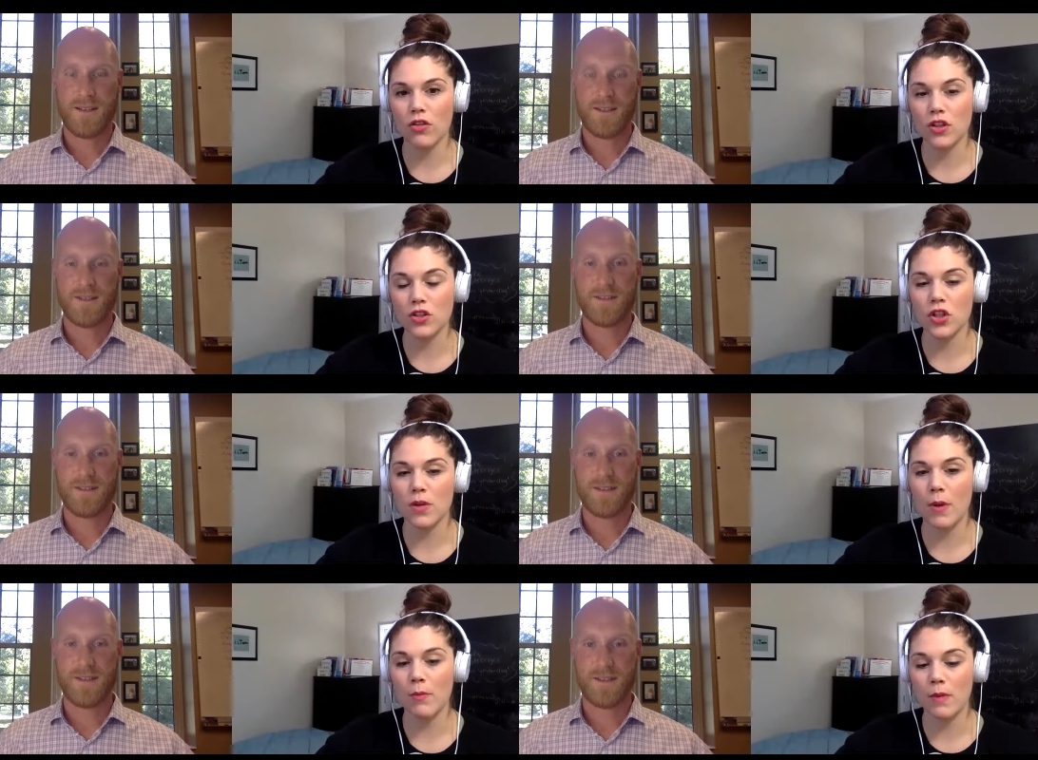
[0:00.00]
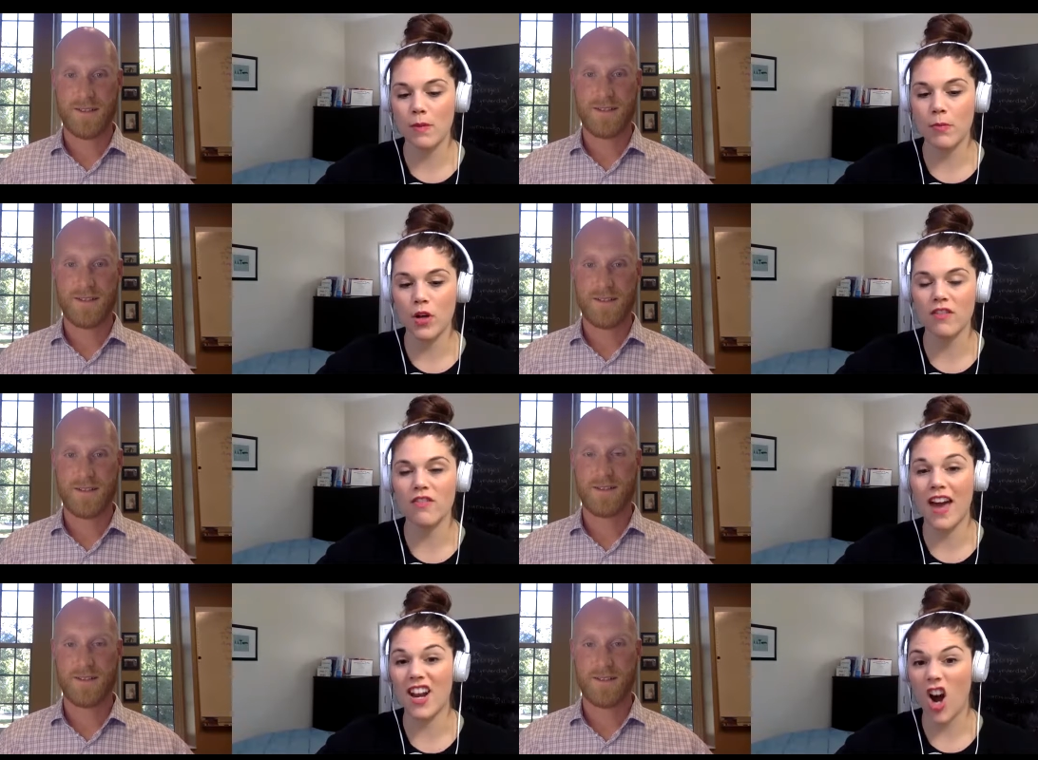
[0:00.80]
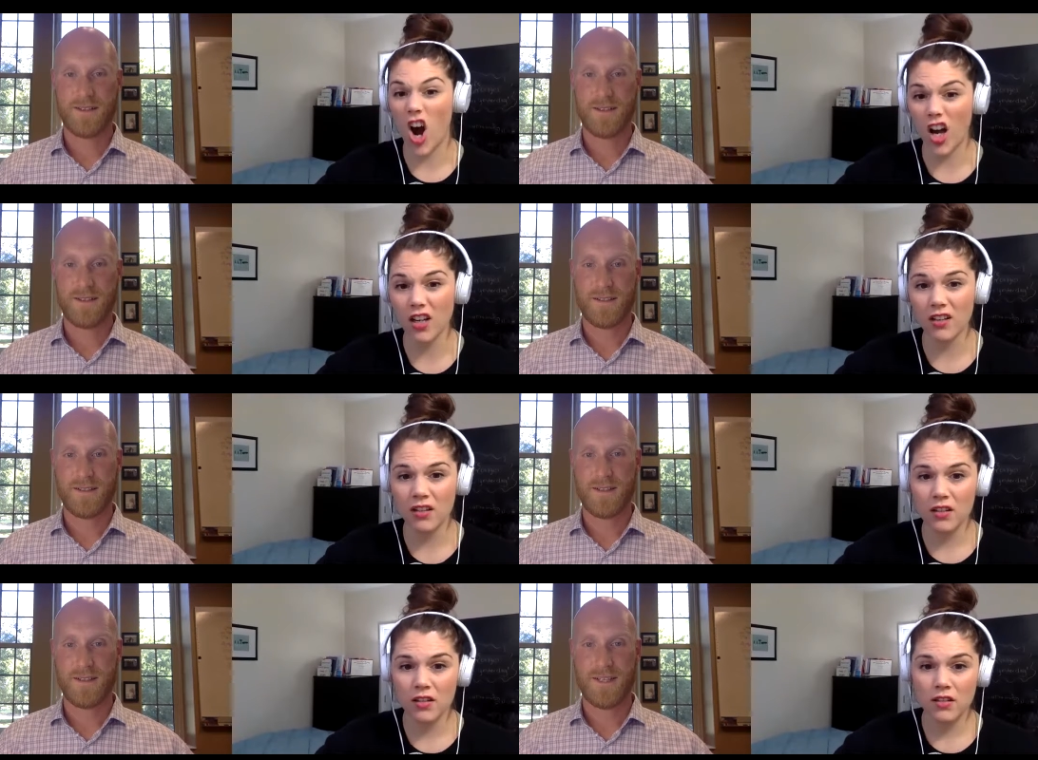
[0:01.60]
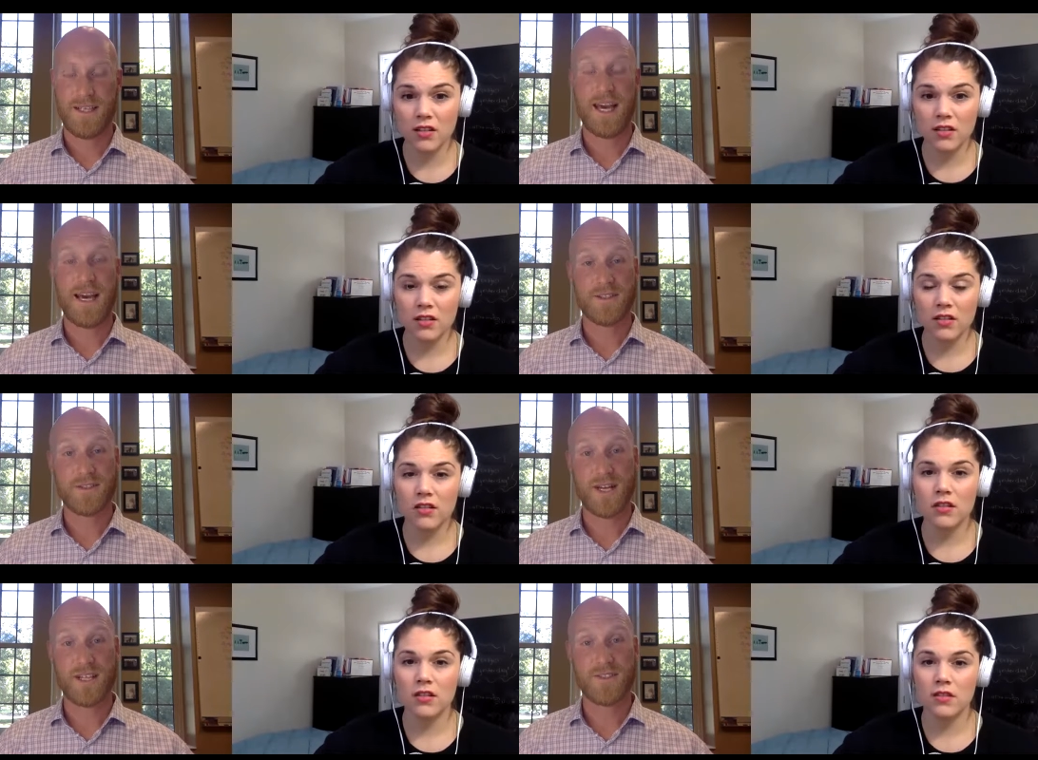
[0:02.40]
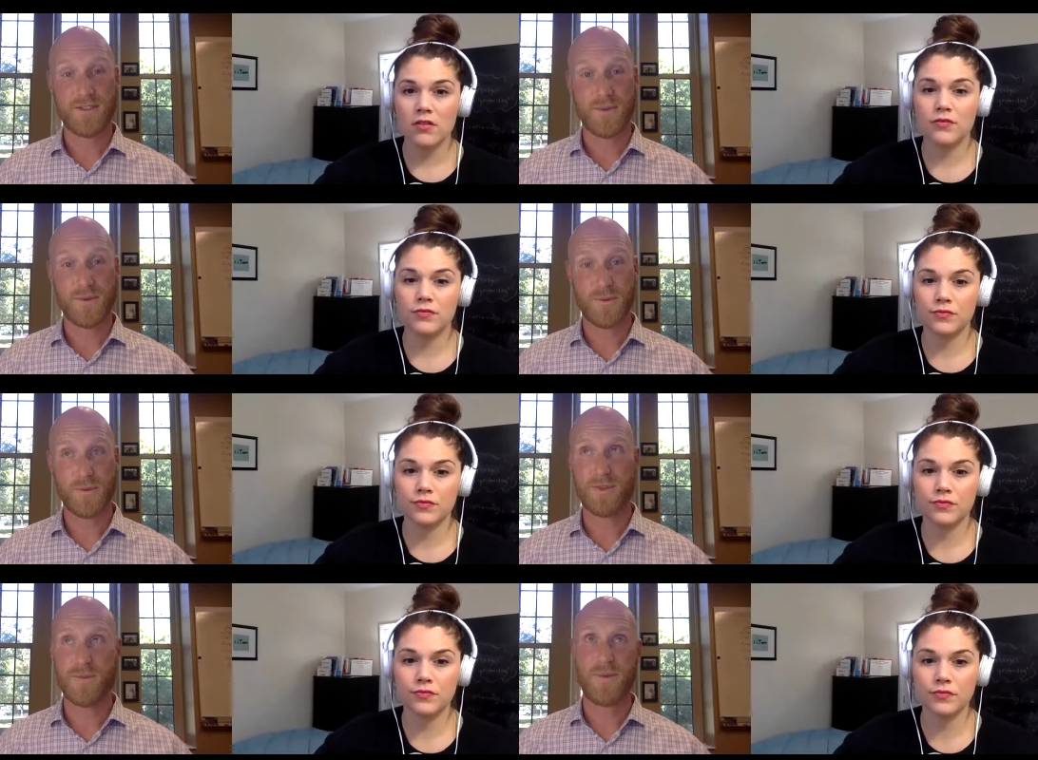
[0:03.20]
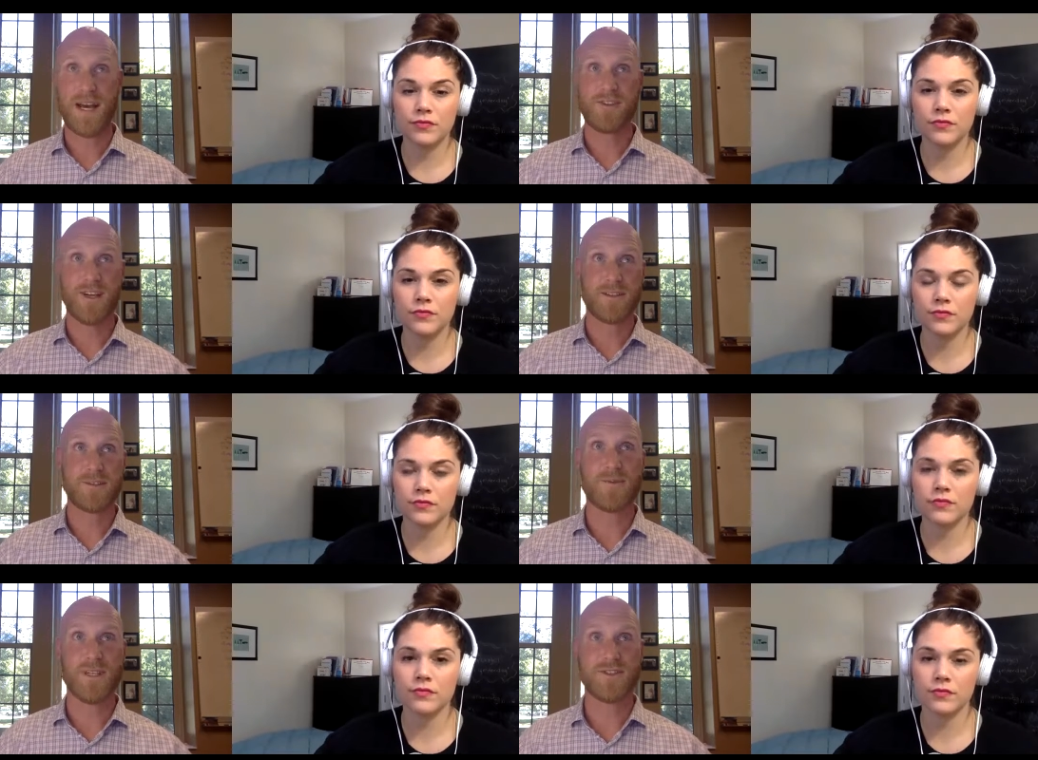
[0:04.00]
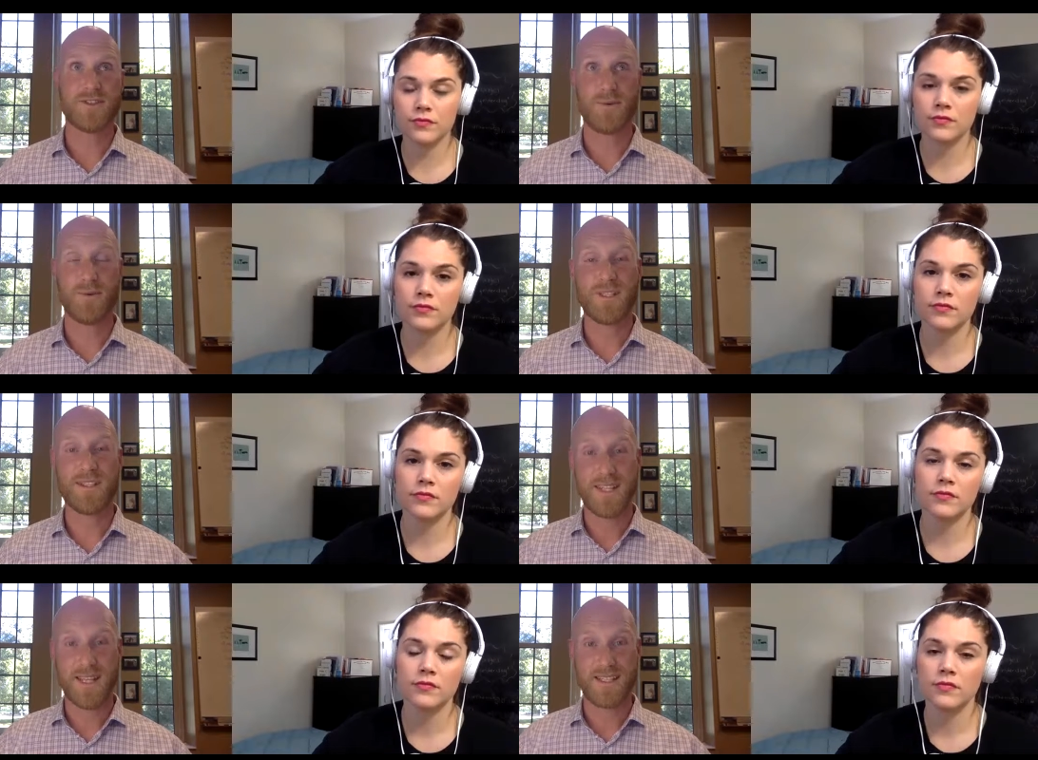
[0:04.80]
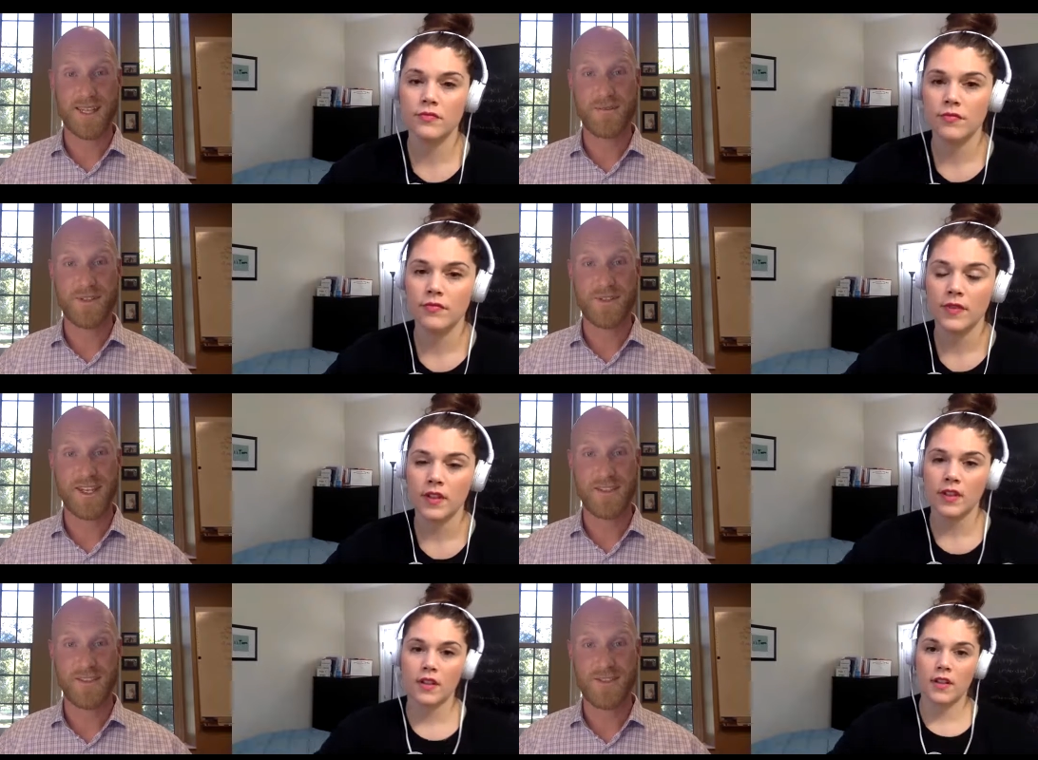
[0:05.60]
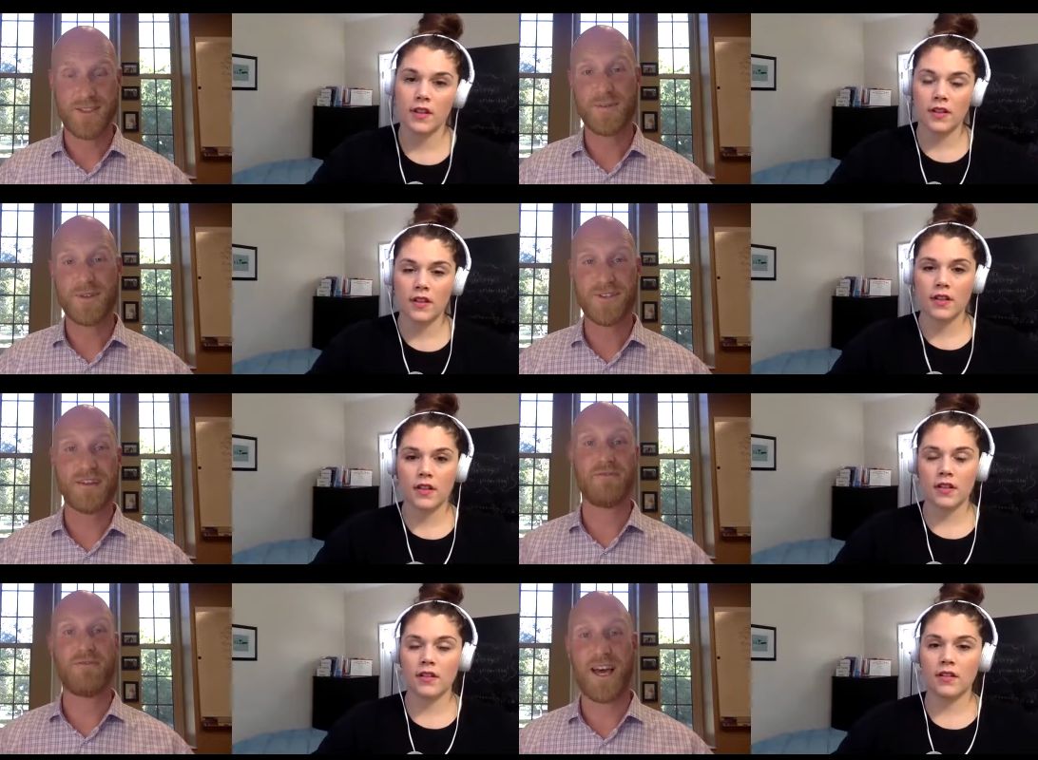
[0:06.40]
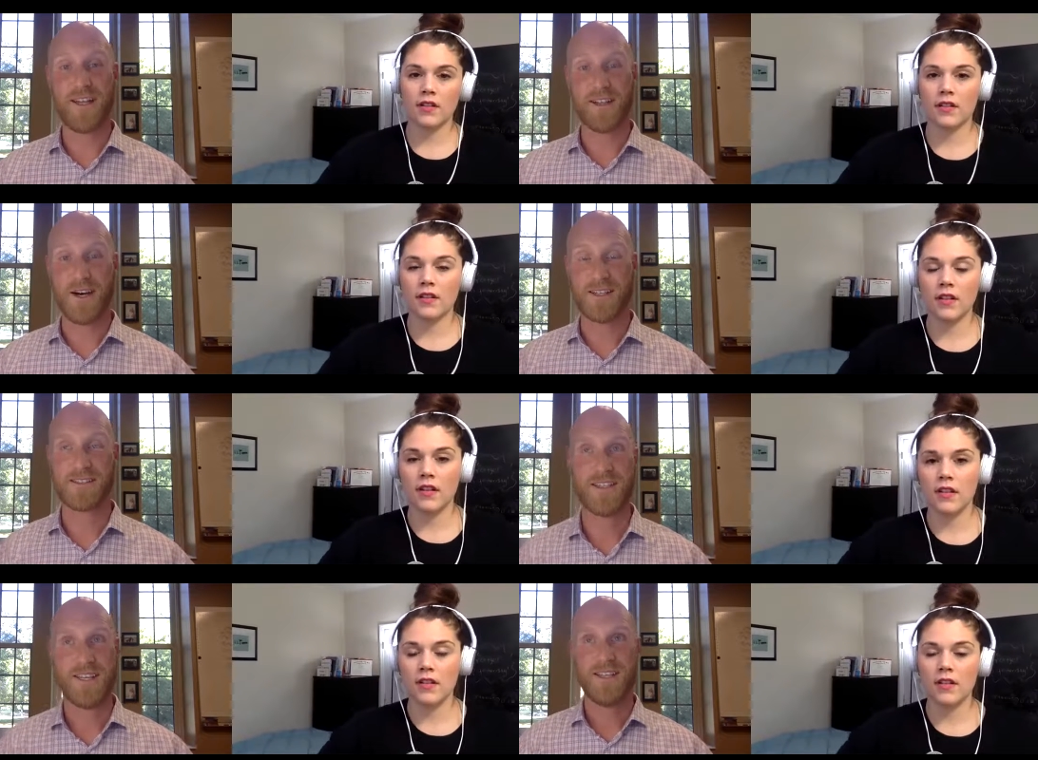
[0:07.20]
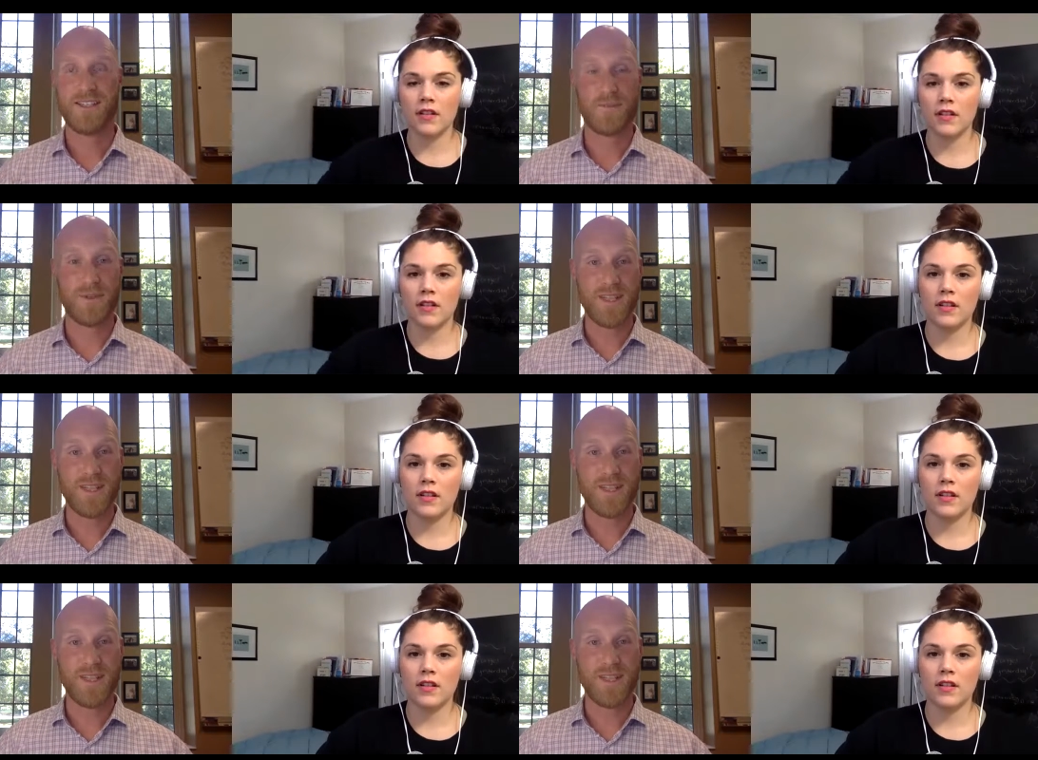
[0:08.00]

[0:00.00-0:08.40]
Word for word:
Speaker 1: concerned about maybe putting fat on
Speaker 2: yeah so actually so let me backtrack a little bit so when we say like 10% 10% fat loss to put